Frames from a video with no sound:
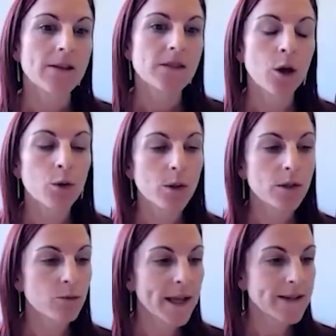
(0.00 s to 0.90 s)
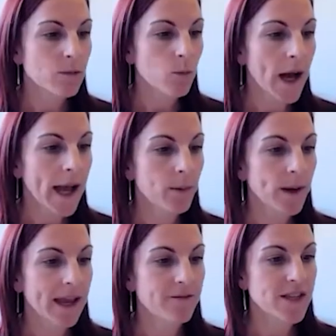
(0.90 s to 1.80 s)
So the reason why
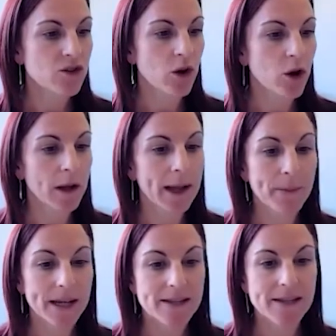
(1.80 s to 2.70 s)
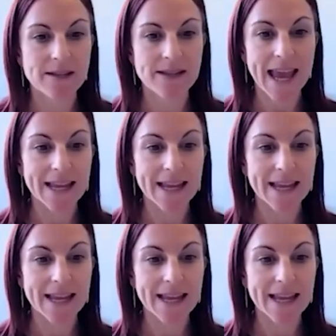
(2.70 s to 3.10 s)
we have a strong medicines